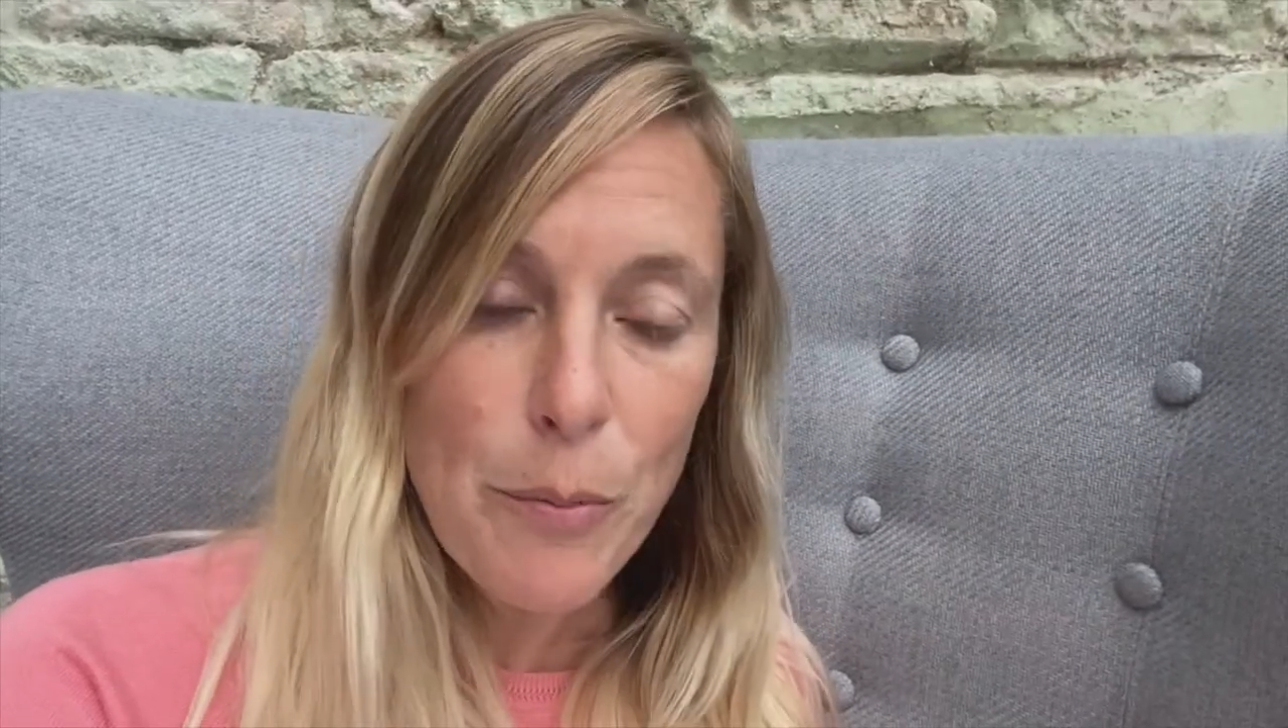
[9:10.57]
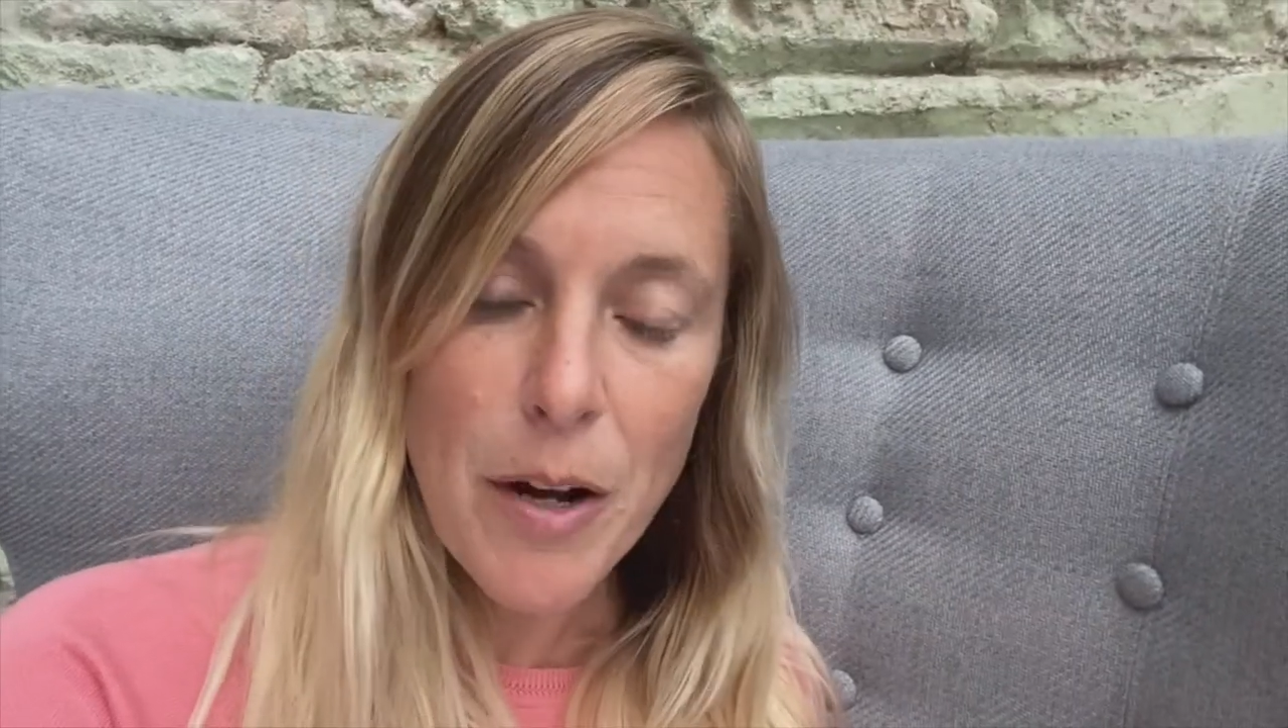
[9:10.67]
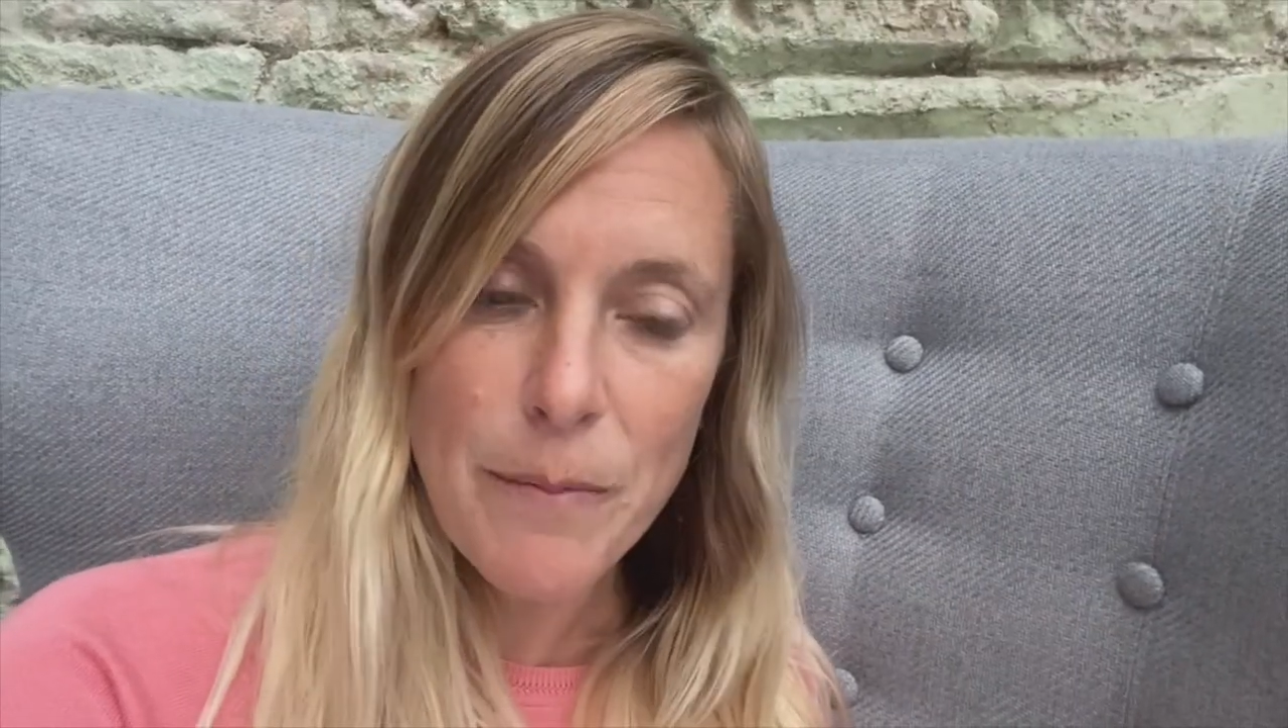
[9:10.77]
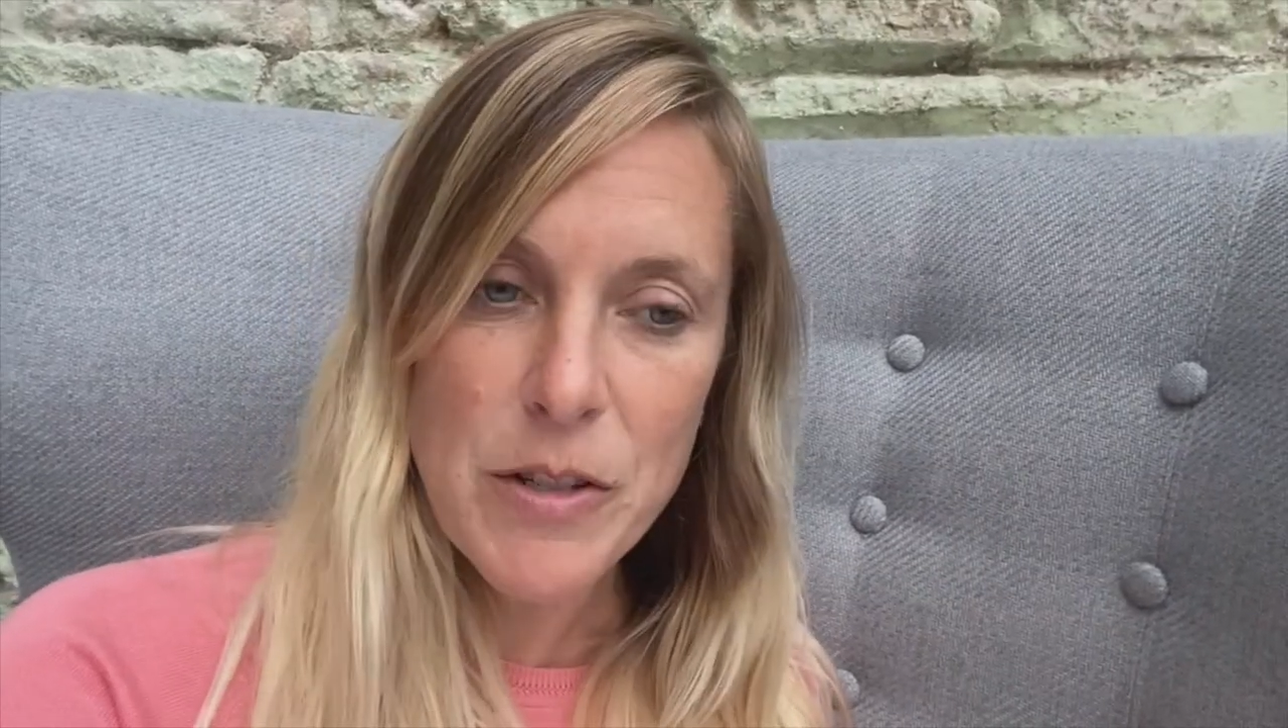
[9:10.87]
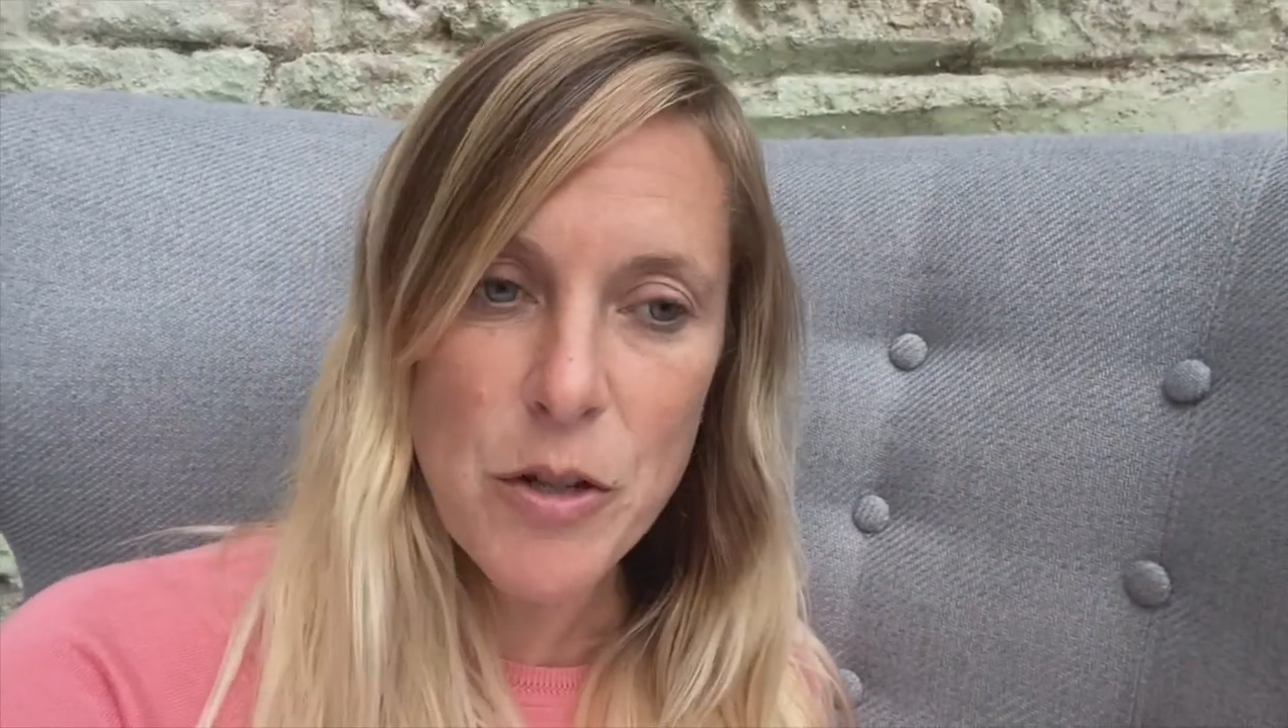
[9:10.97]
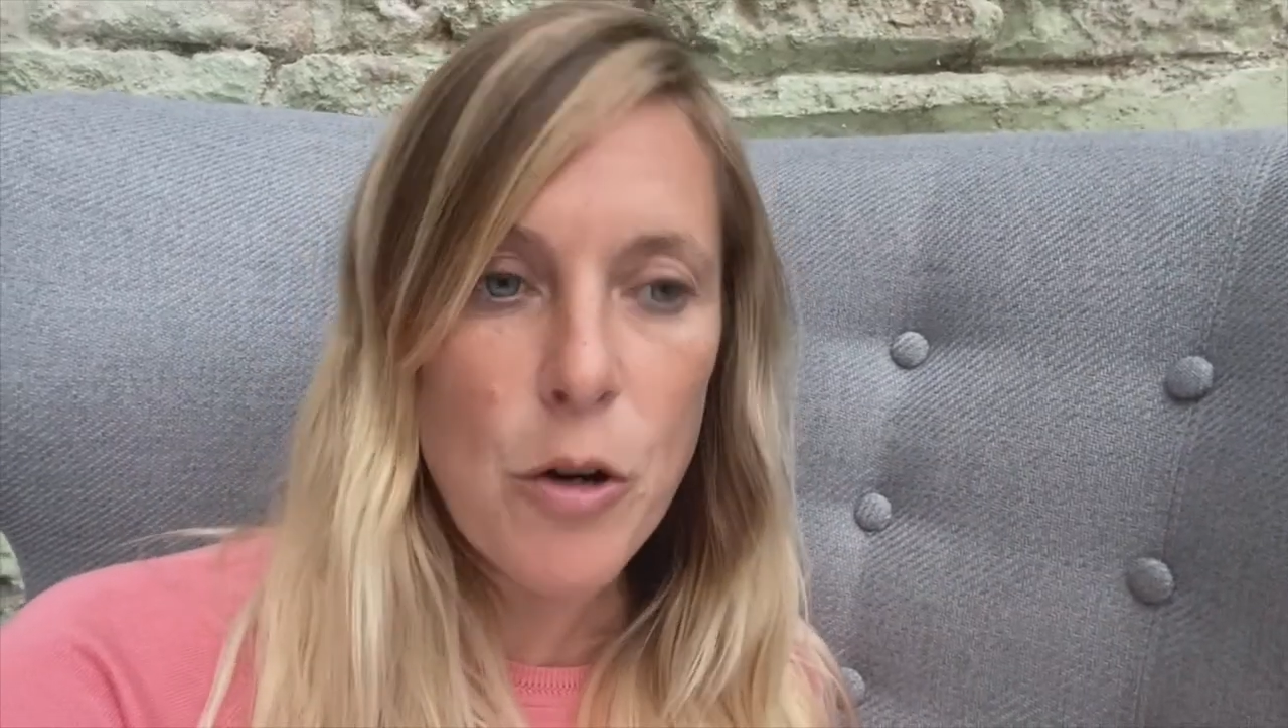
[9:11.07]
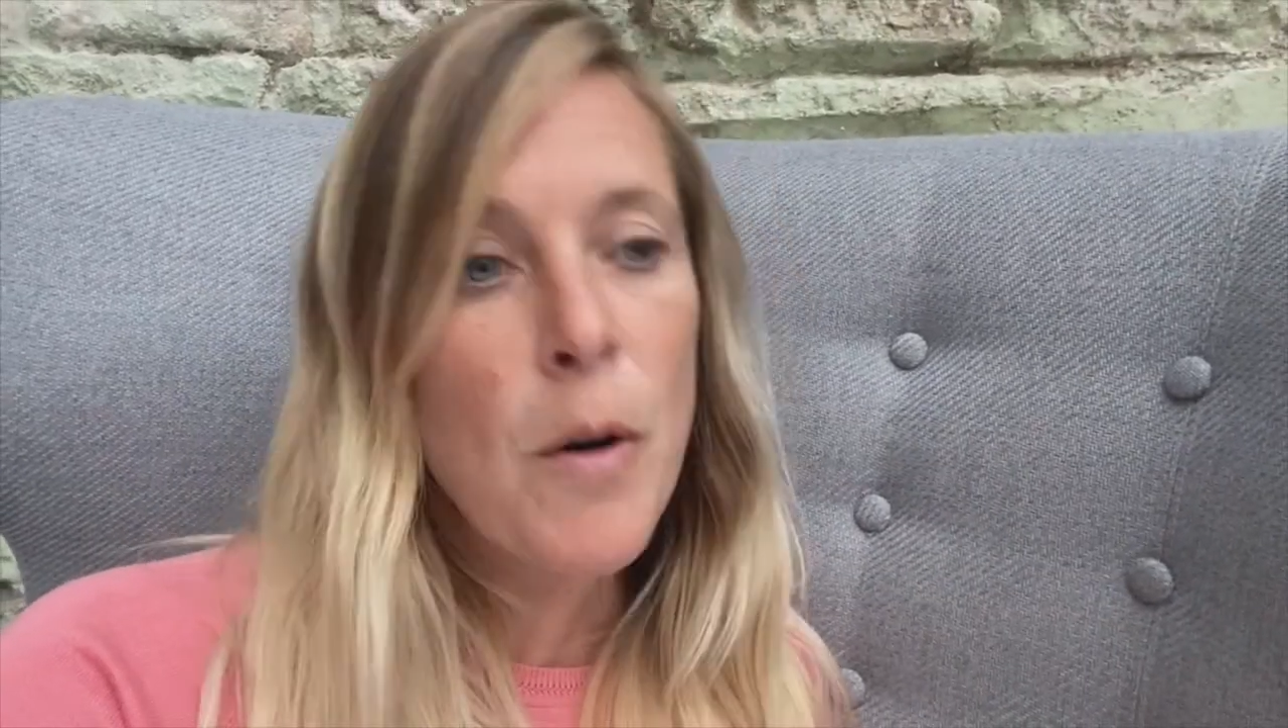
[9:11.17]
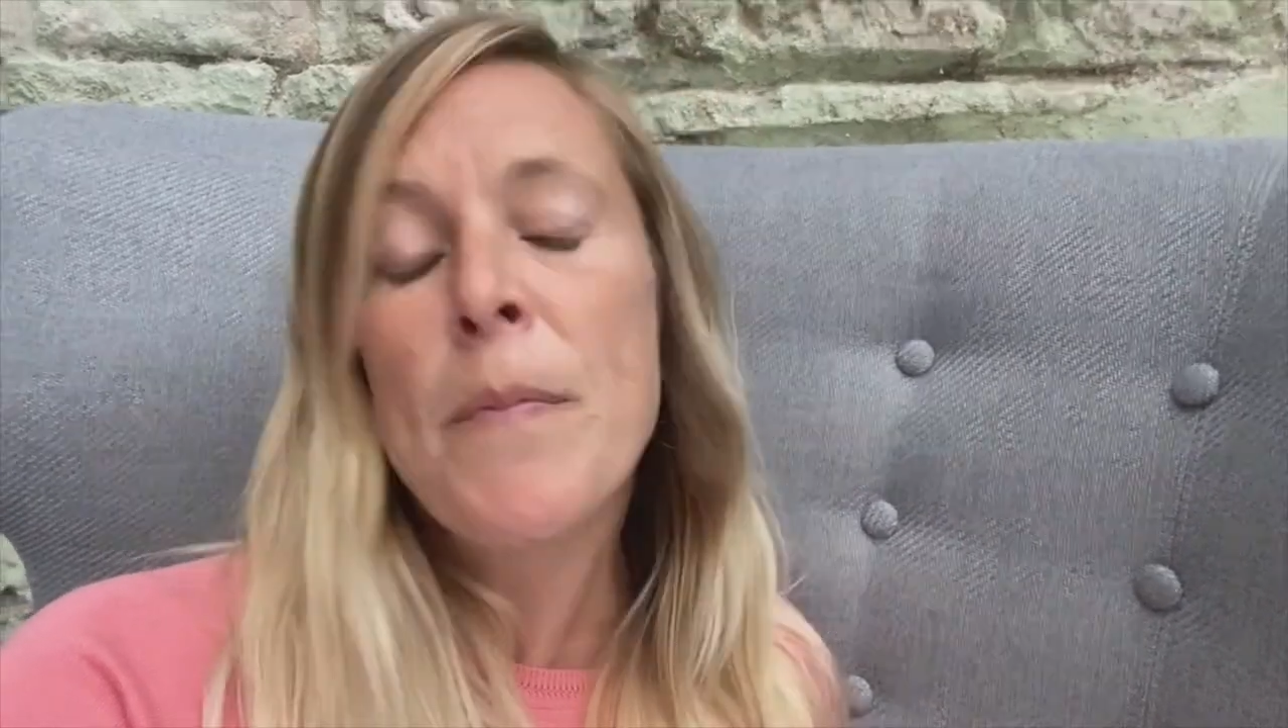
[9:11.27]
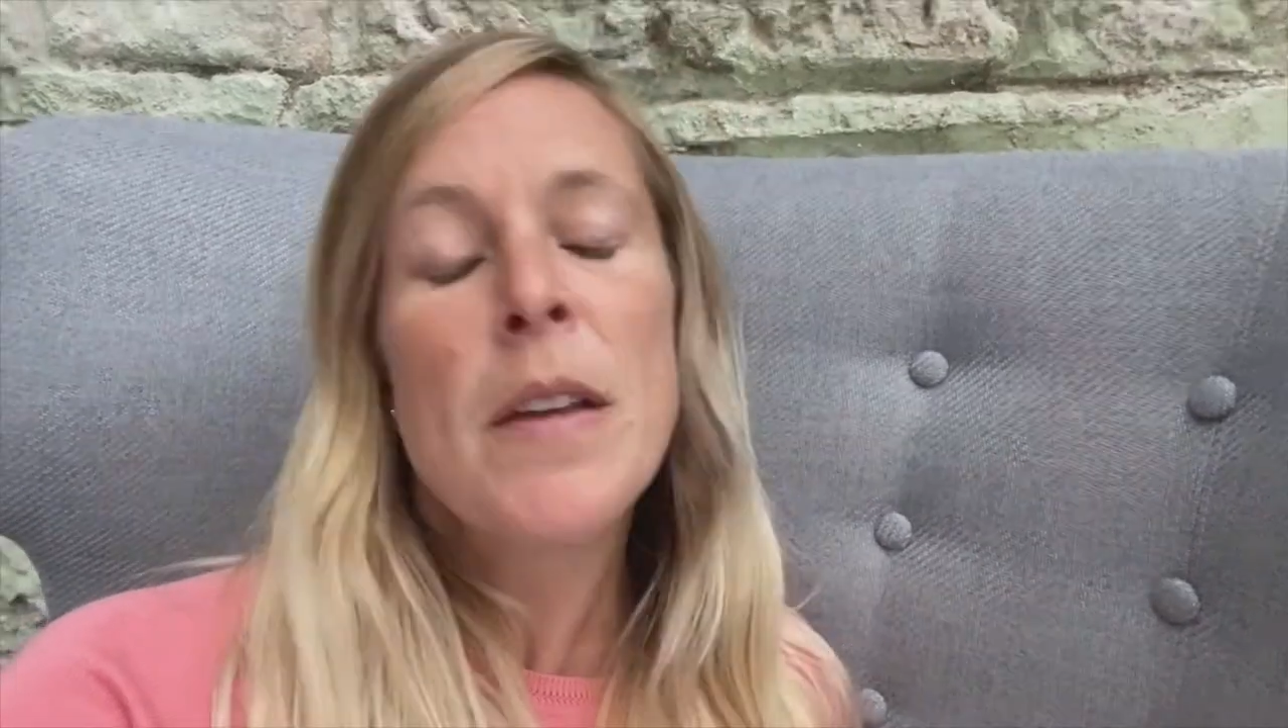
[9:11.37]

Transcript: primary school.